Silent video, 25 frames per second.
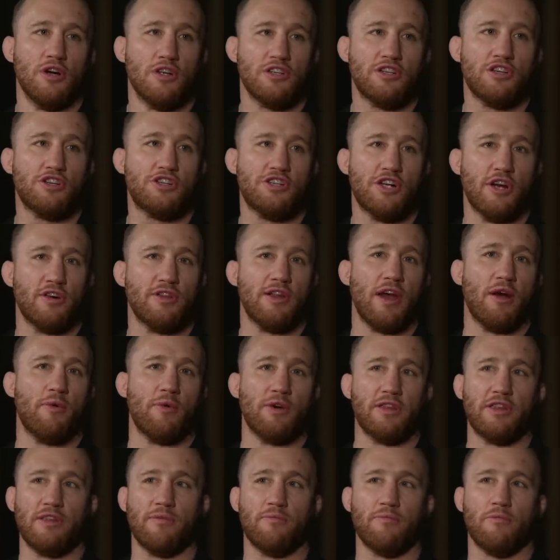to share that
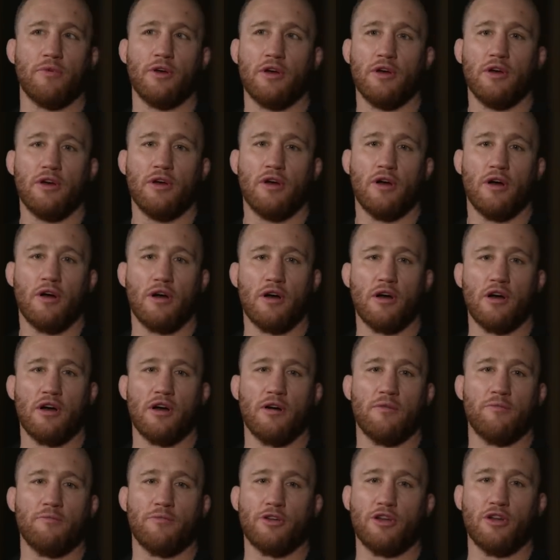with him.
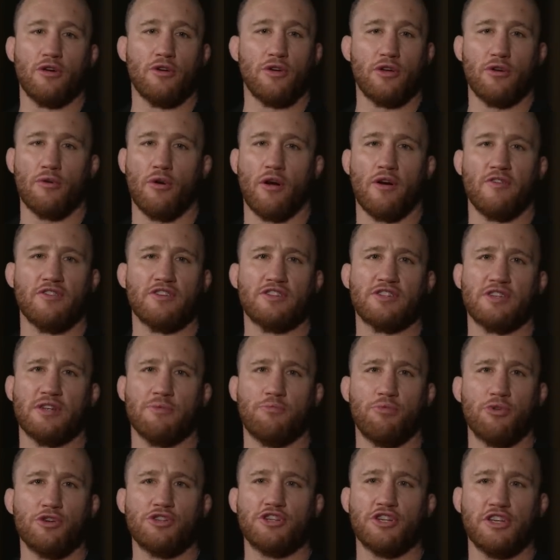Um, you know, you're obviously
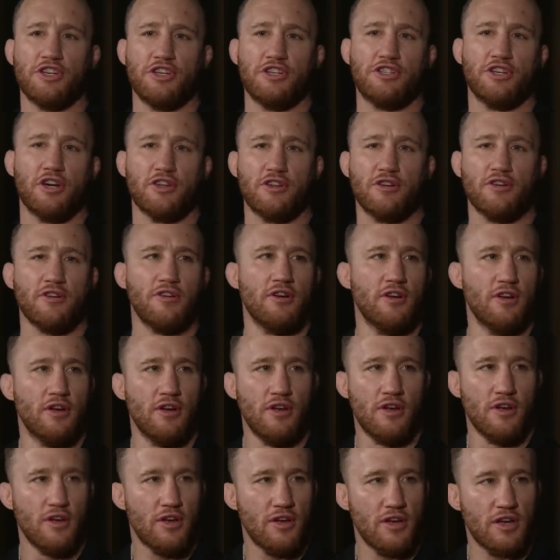pushing each other,
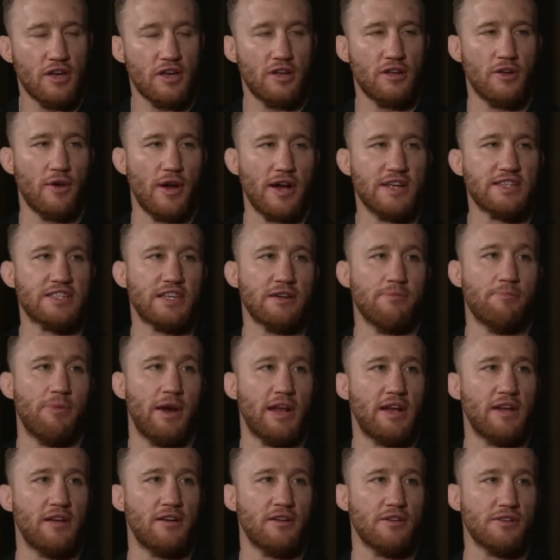you know, as
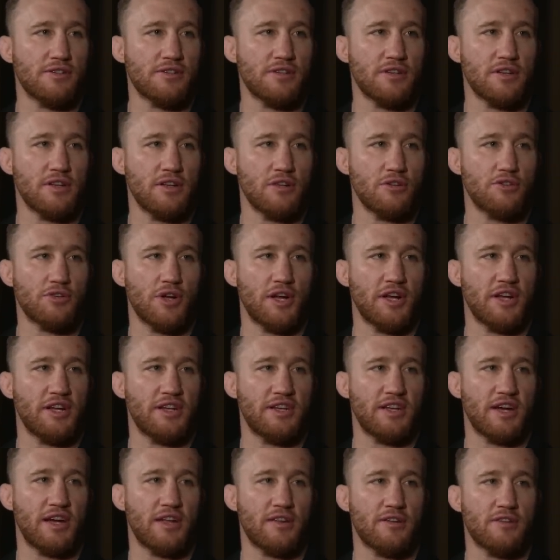competitors, you know, training
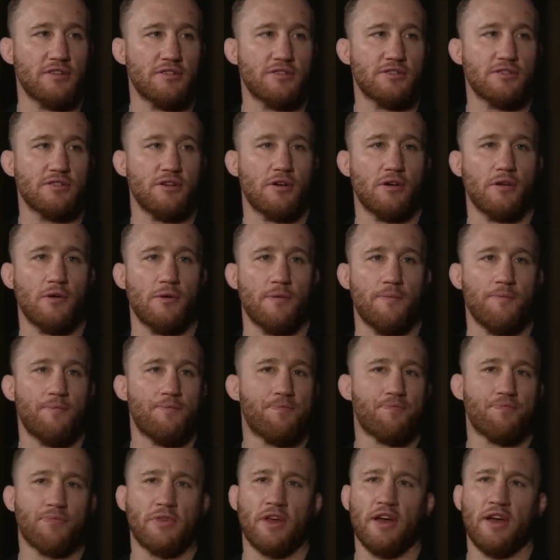together. So,
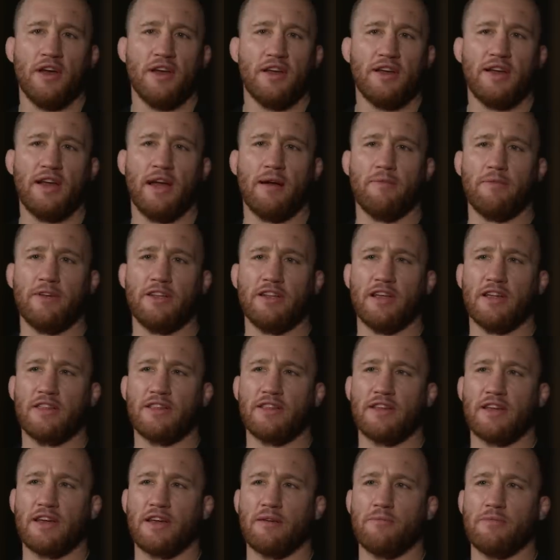yeah, I mean,
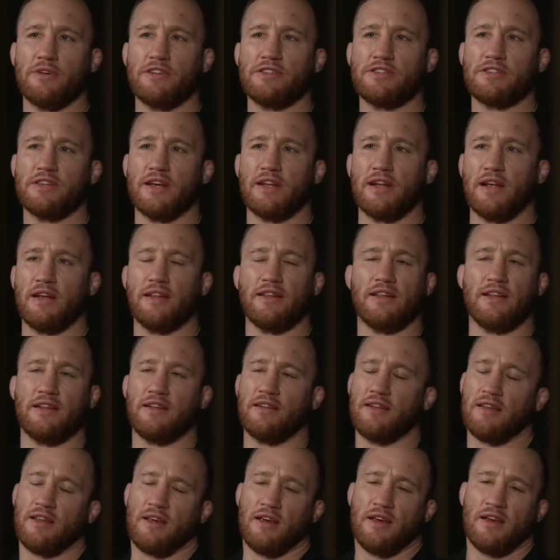nothing can be said. And
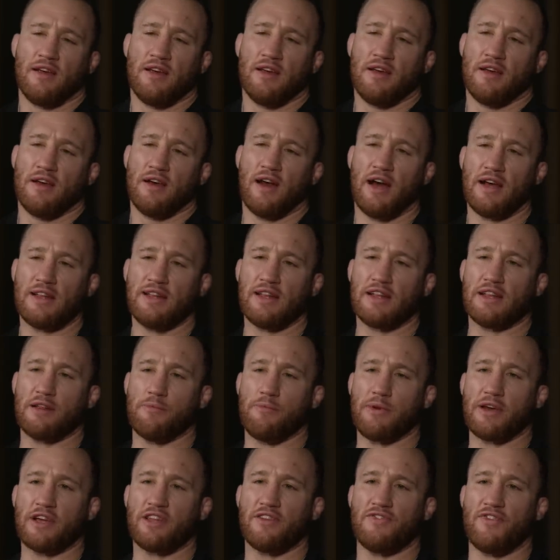then I think the
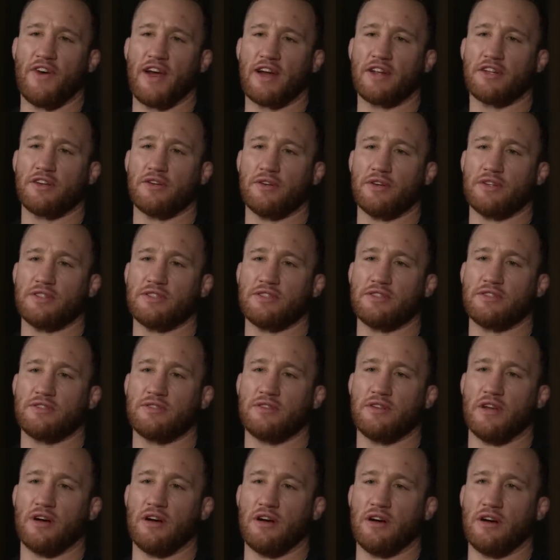biggest factor is,
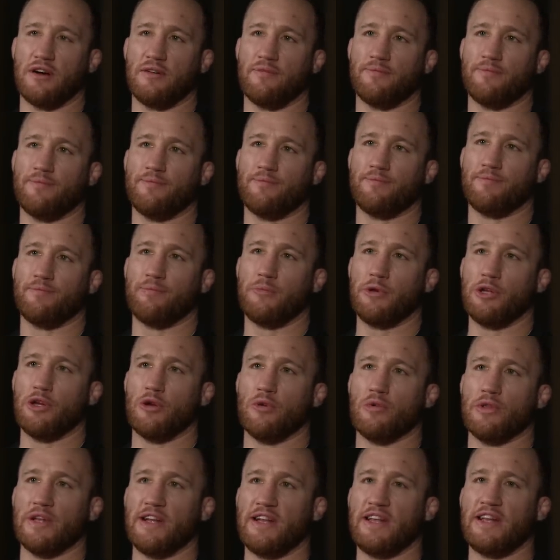um, you know,
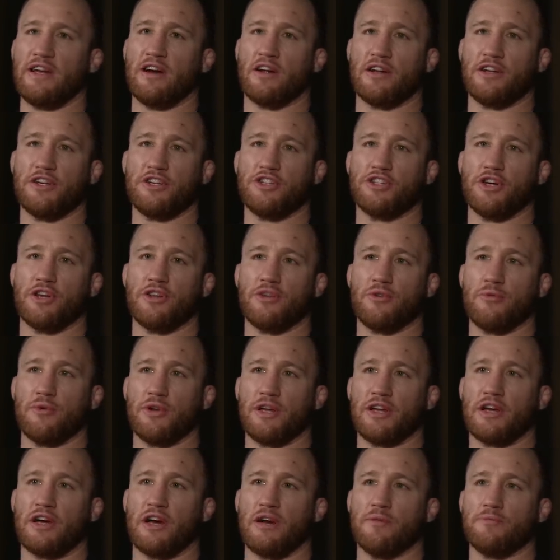leaning on each other when
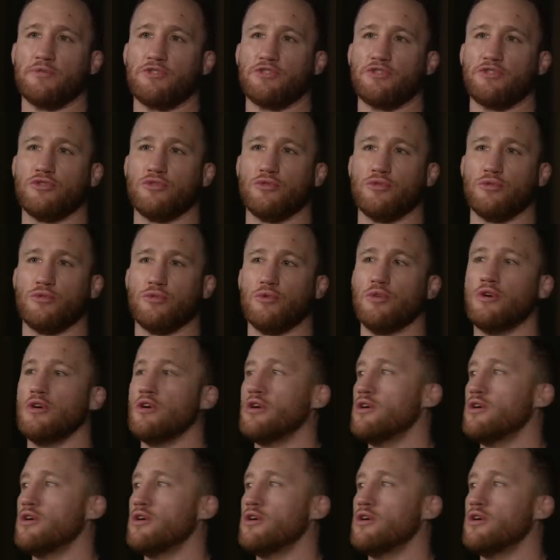it comes to